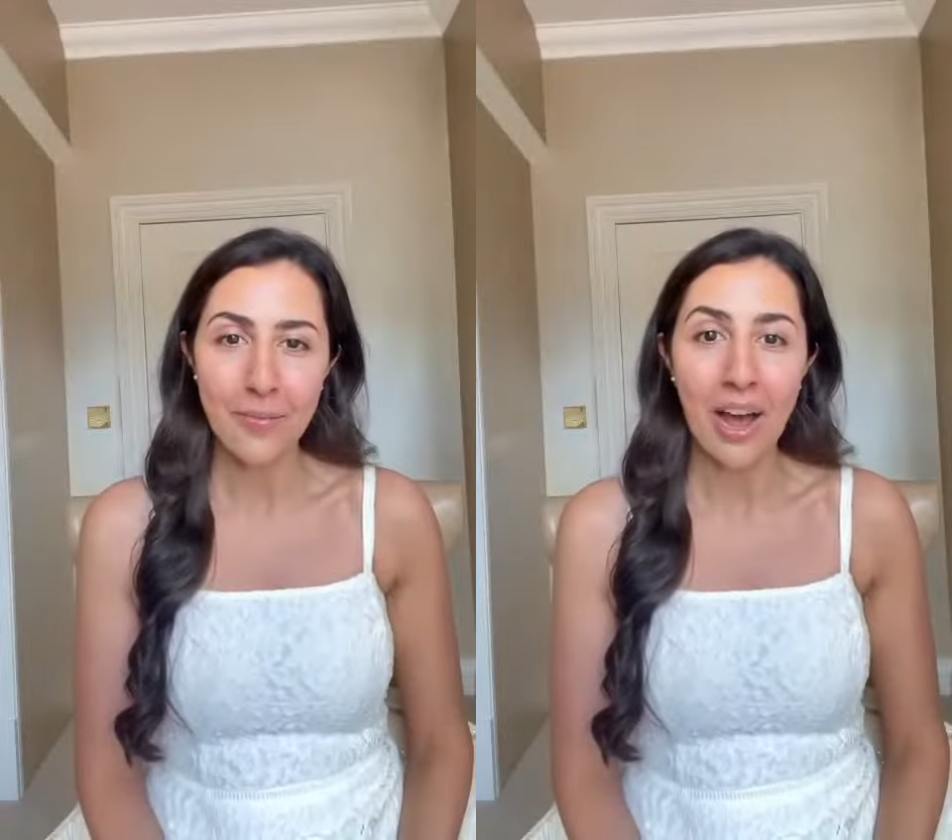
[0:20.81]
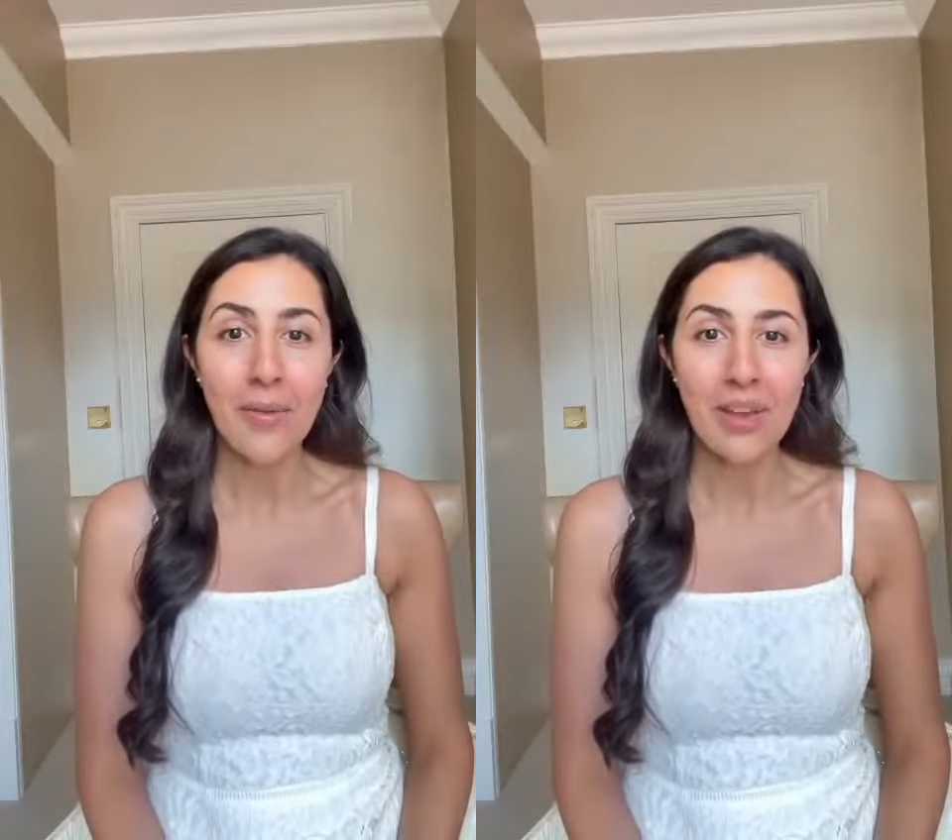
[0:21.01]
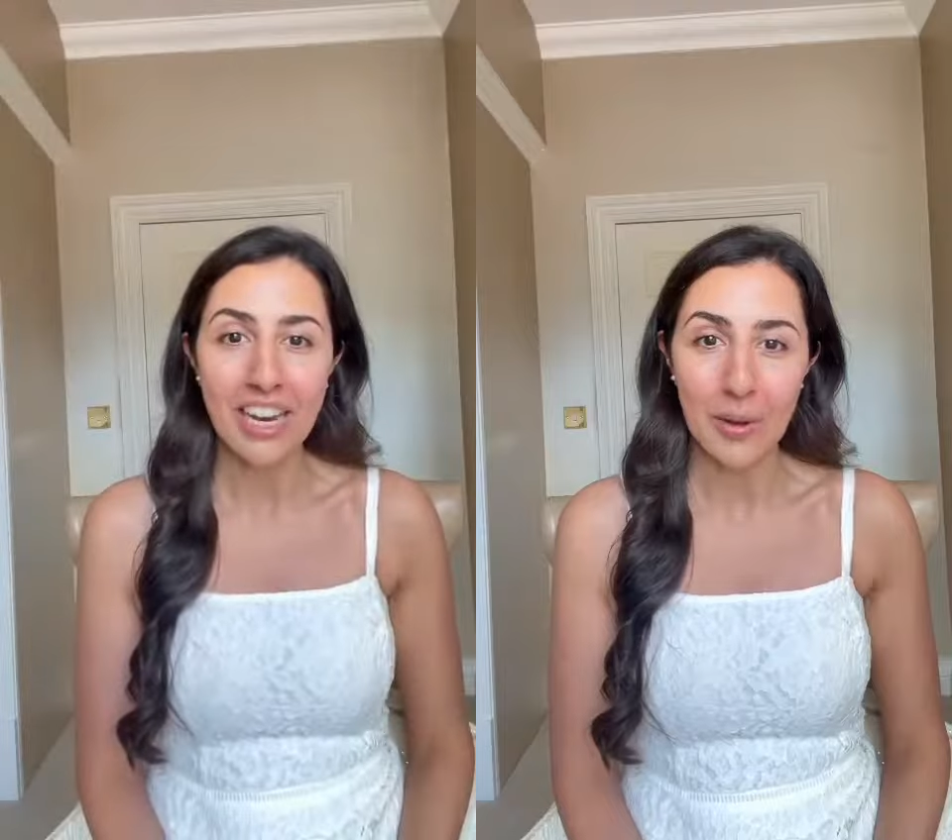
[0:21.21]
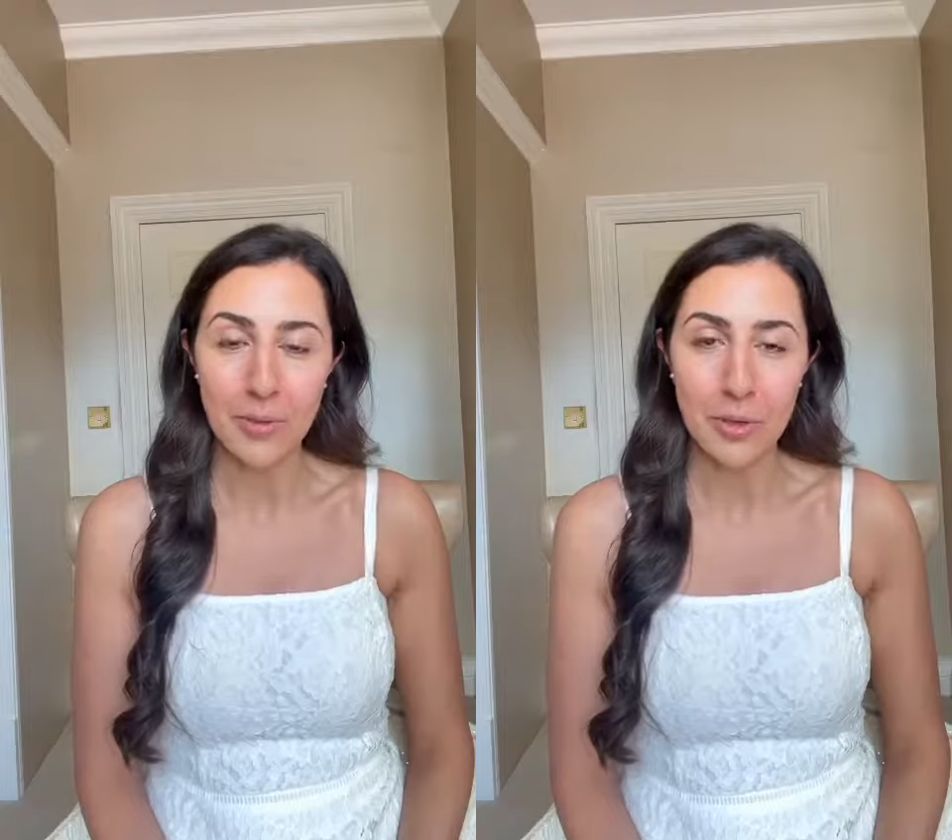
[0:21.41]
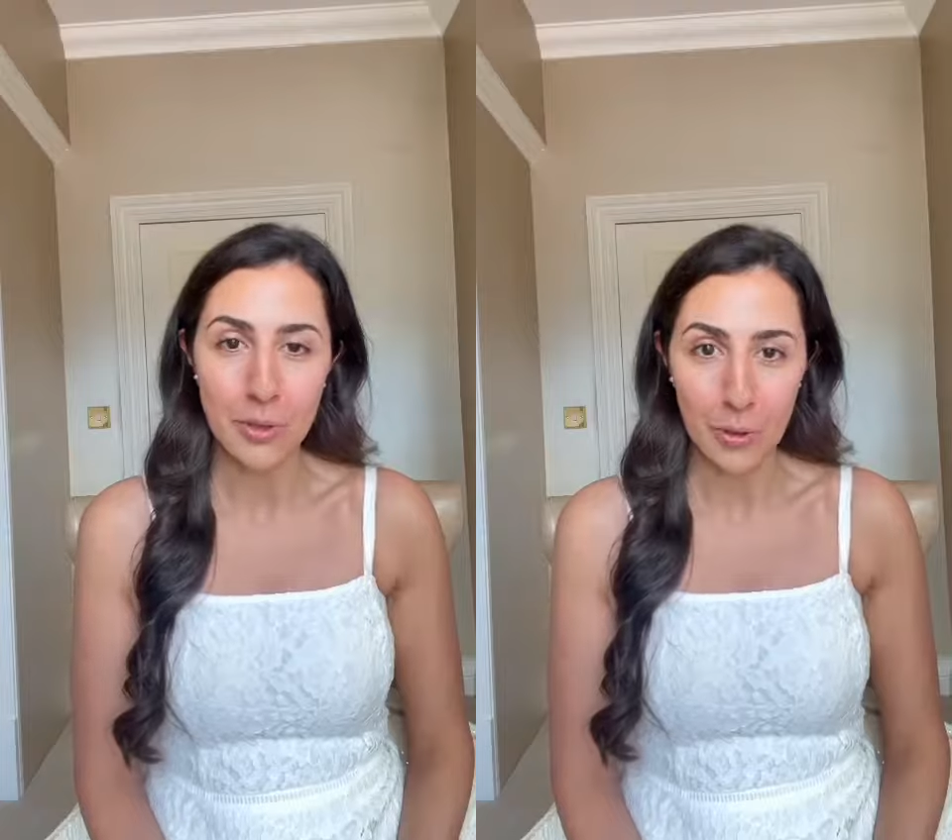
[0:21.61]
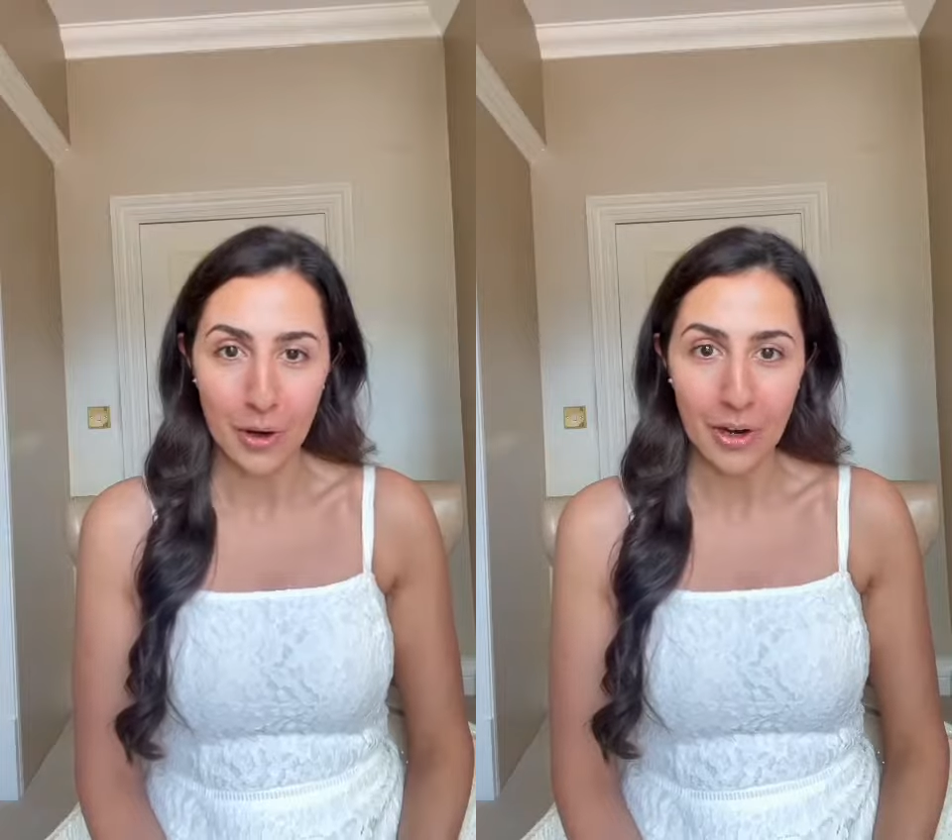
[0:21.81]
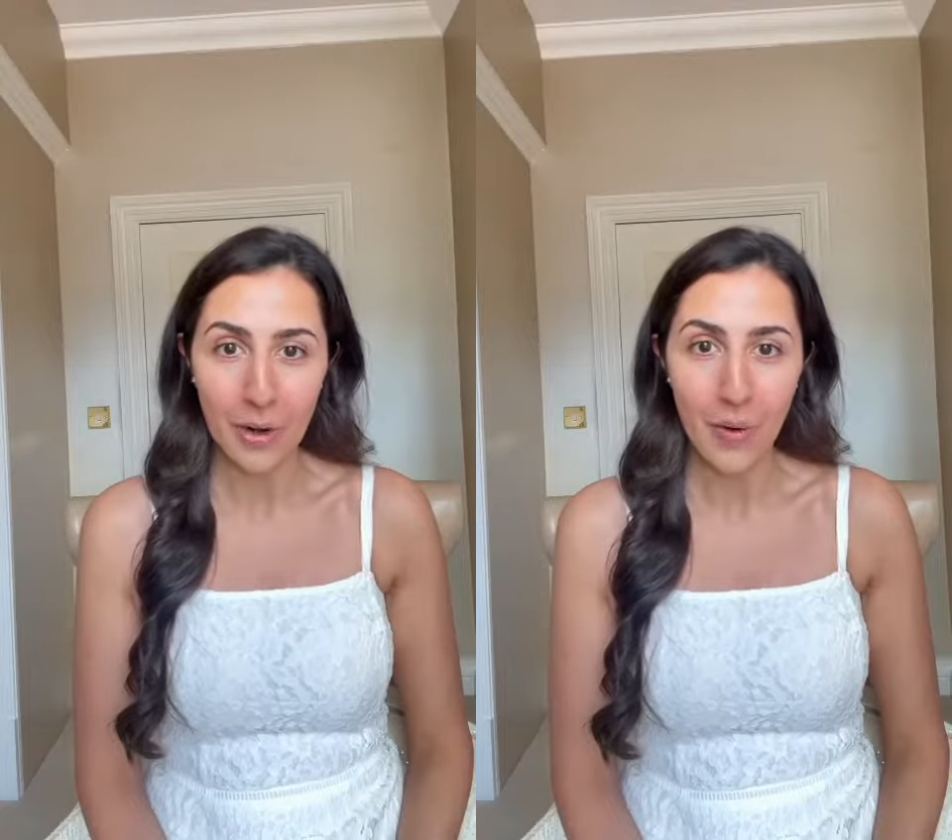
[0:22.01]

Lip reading: my makeup tutorial,